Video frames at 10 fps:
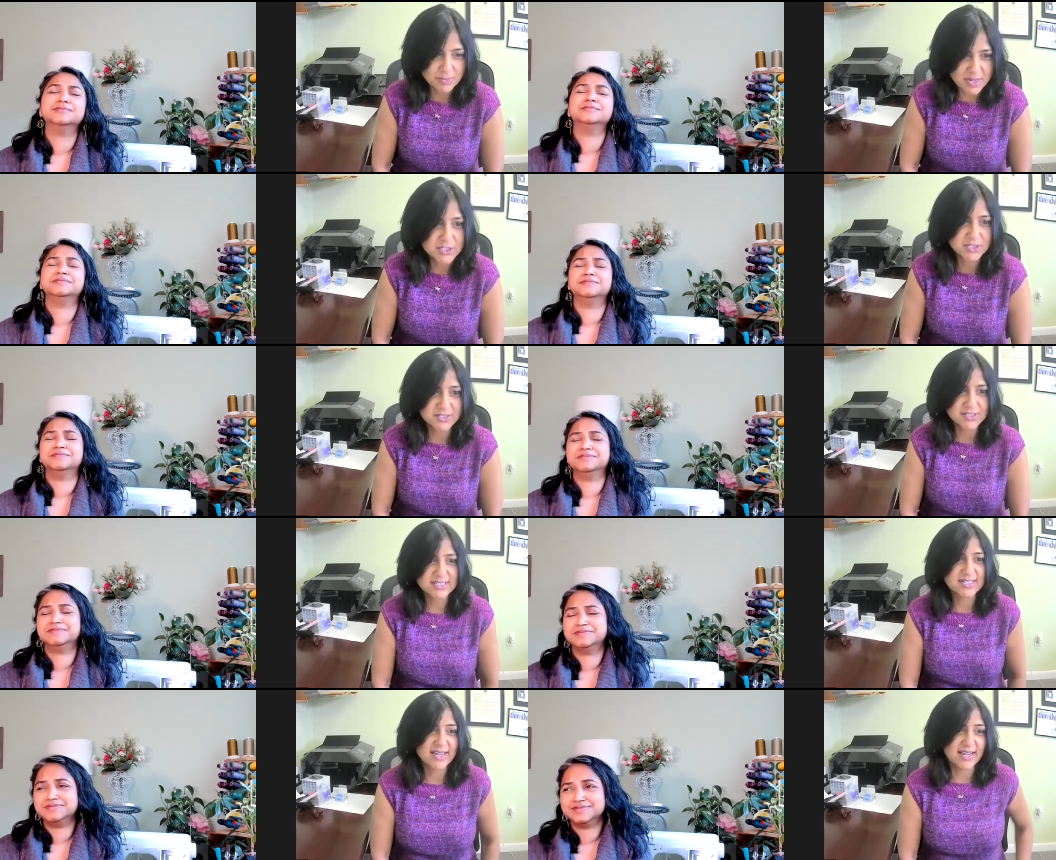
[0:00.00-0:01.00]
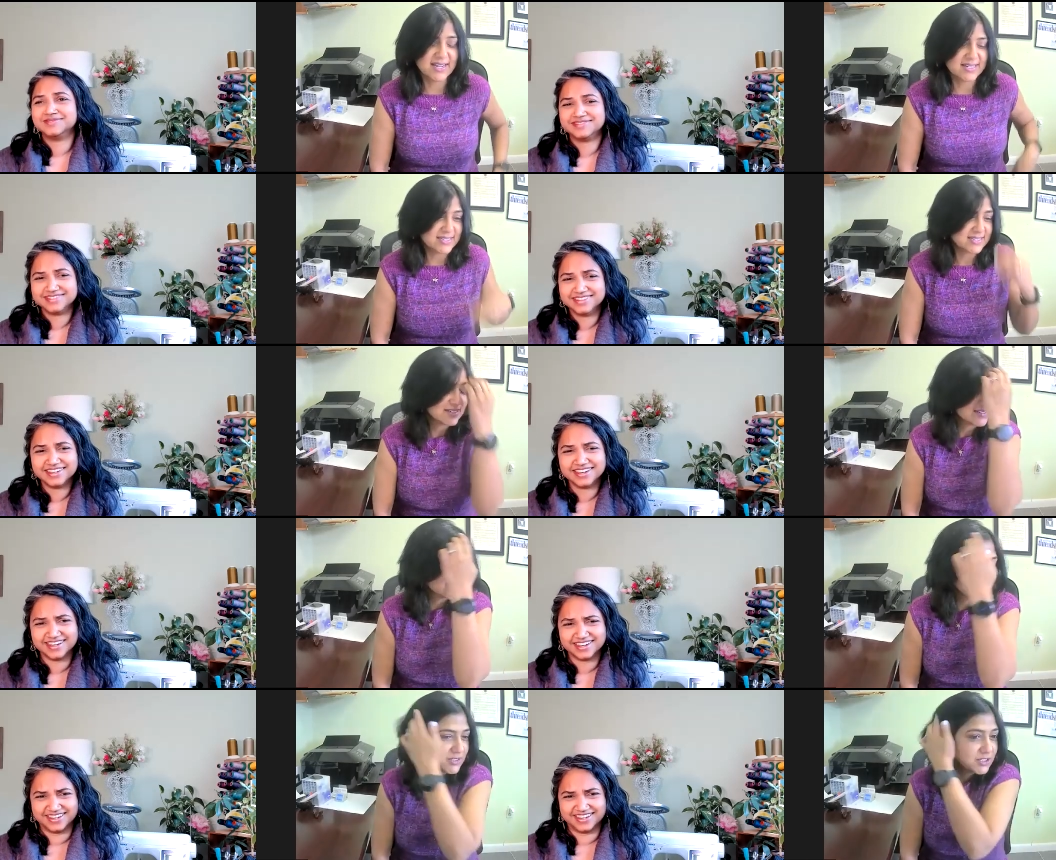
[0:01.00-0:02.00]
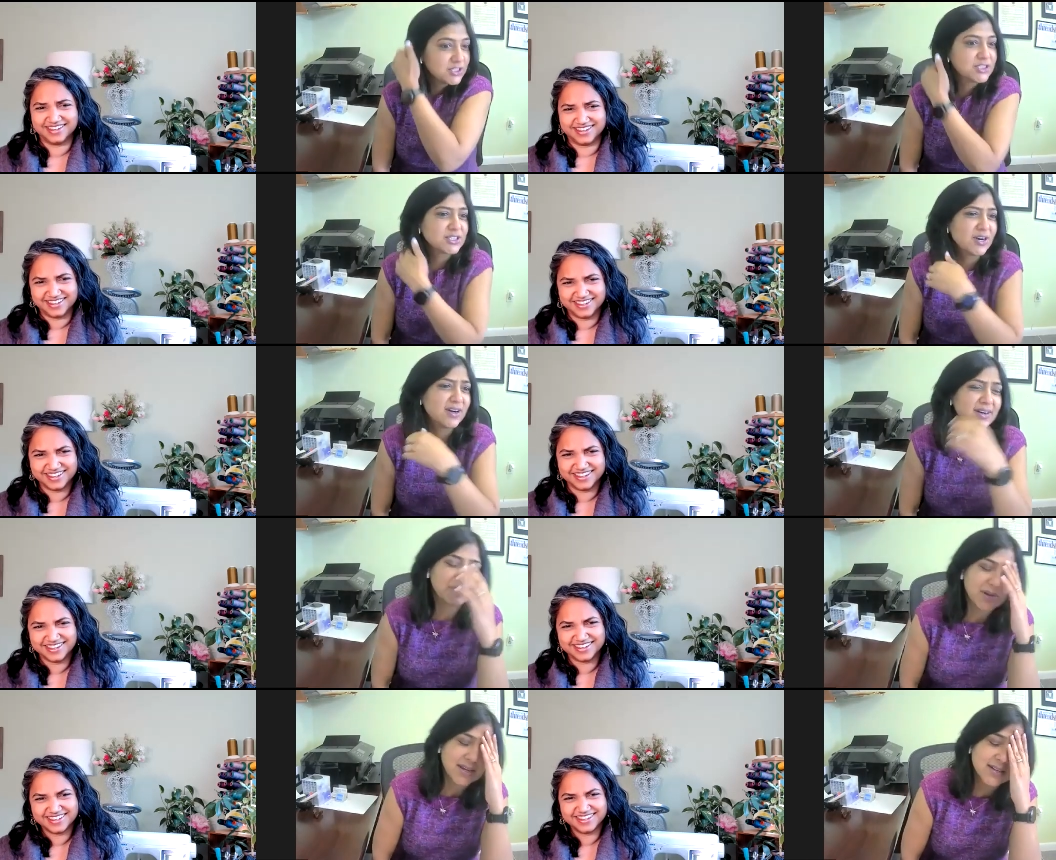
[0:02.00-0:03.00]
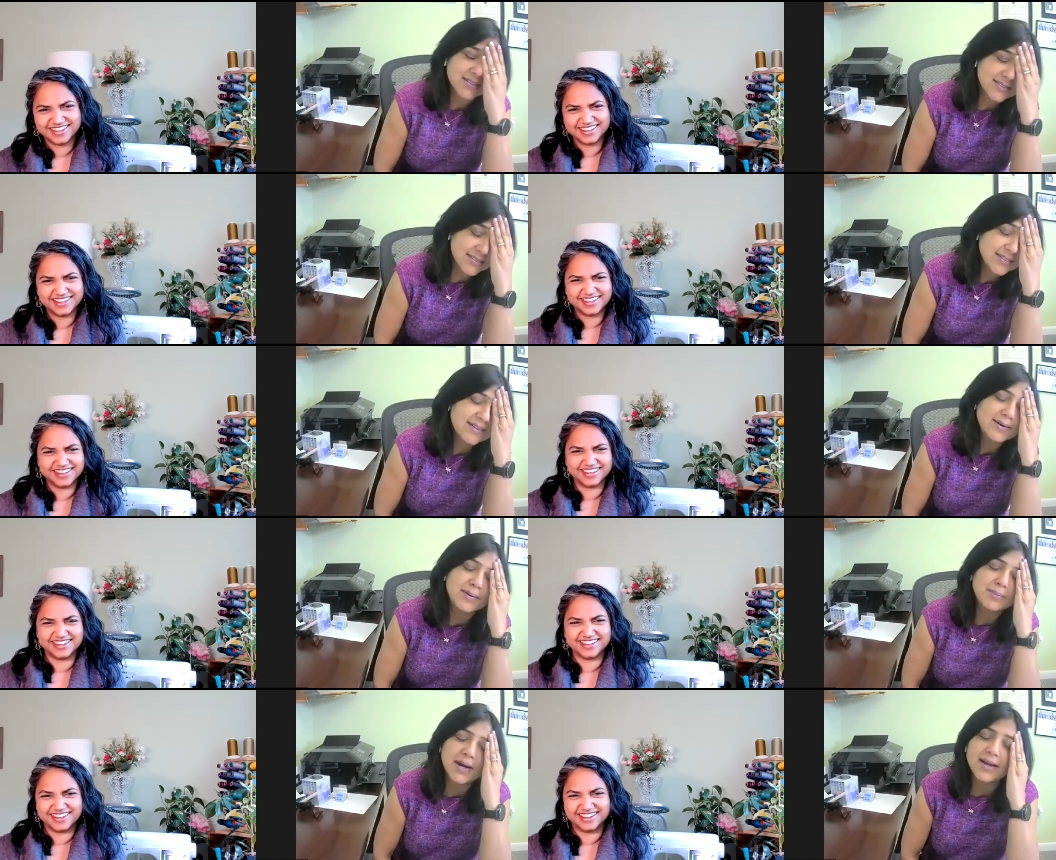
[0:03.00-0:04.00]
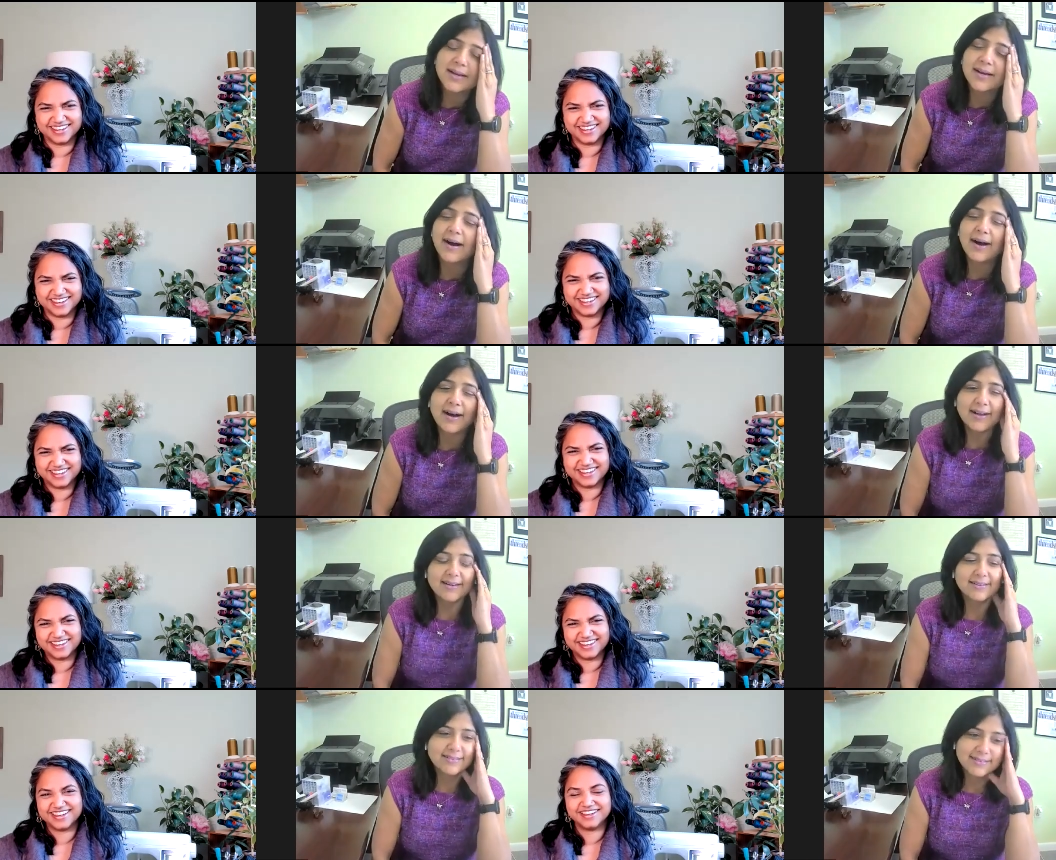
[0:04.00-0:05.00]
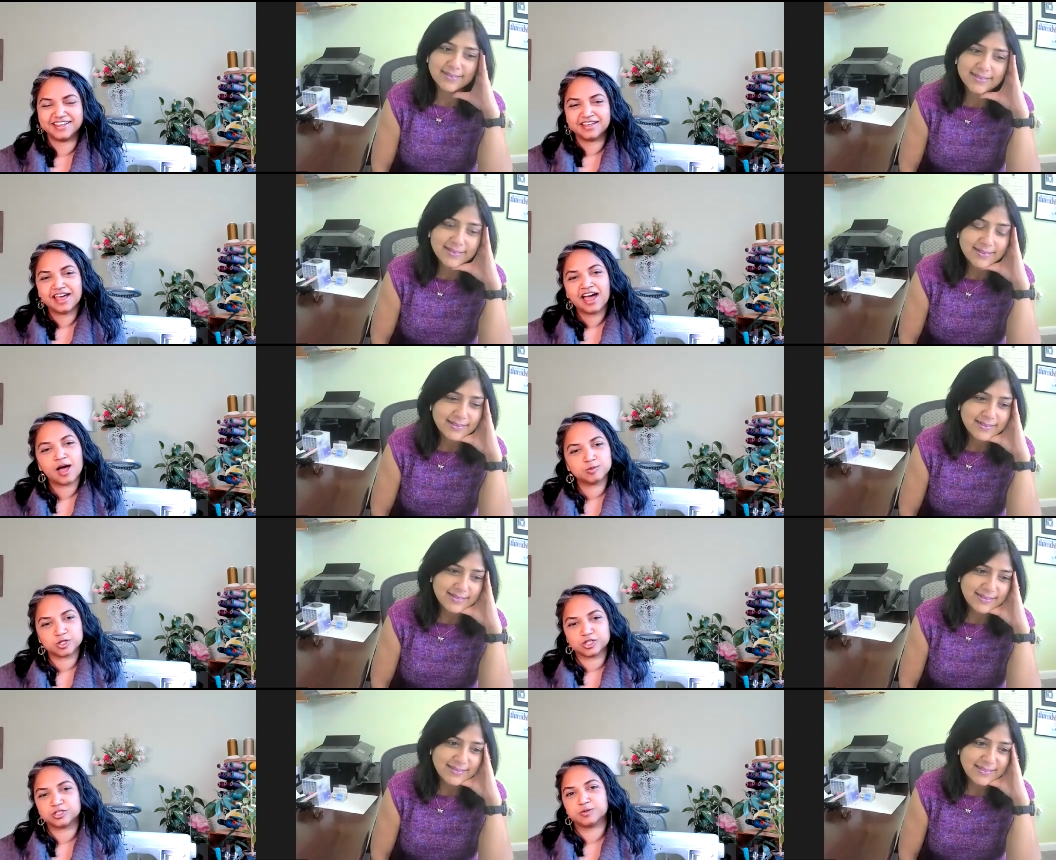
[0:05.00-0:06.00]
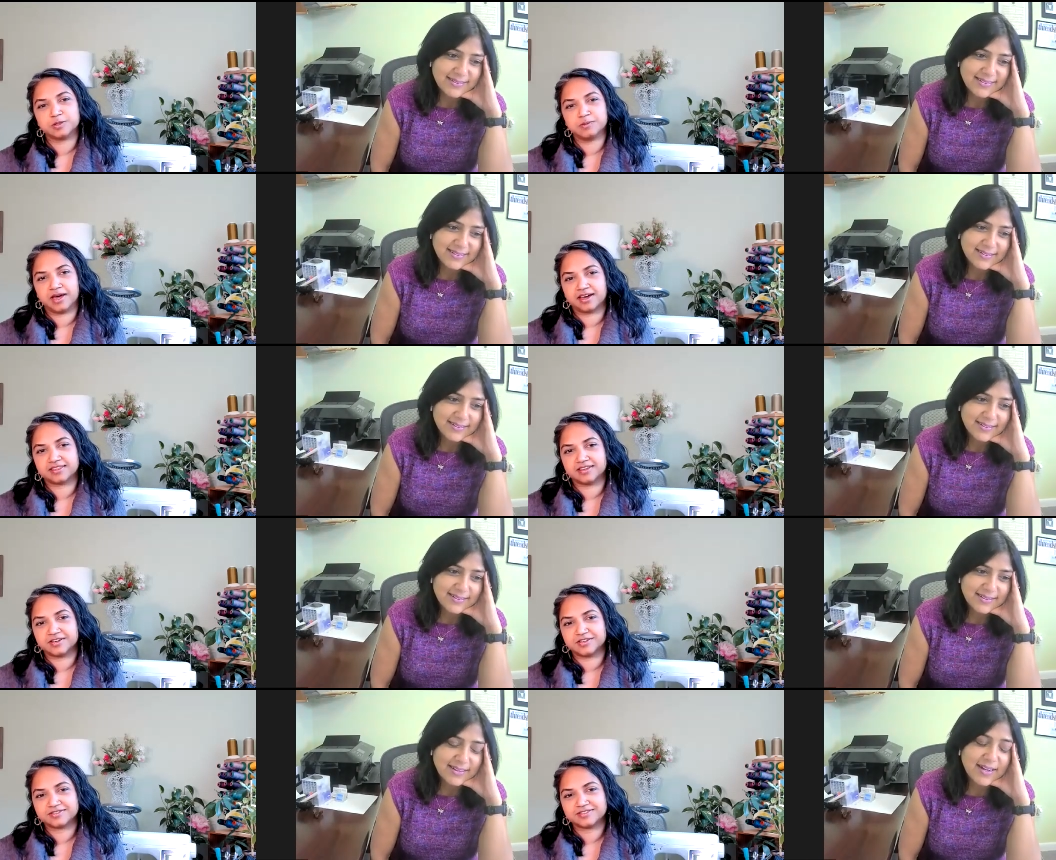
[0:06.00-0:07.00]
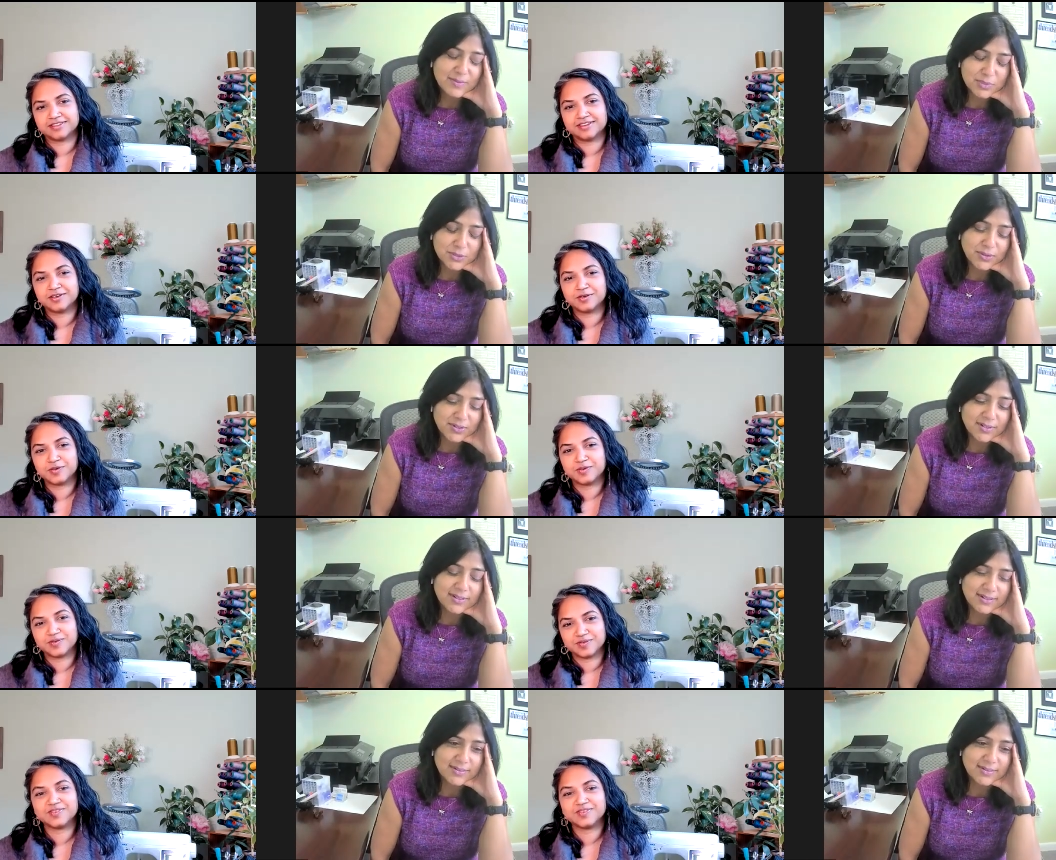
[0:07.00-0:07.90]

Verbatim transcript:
Speaker 1: sweatshirts and jogger pants oh my god.
Speaker 2: I'm sure she'll be back though.
Speaker 1: I'm sure.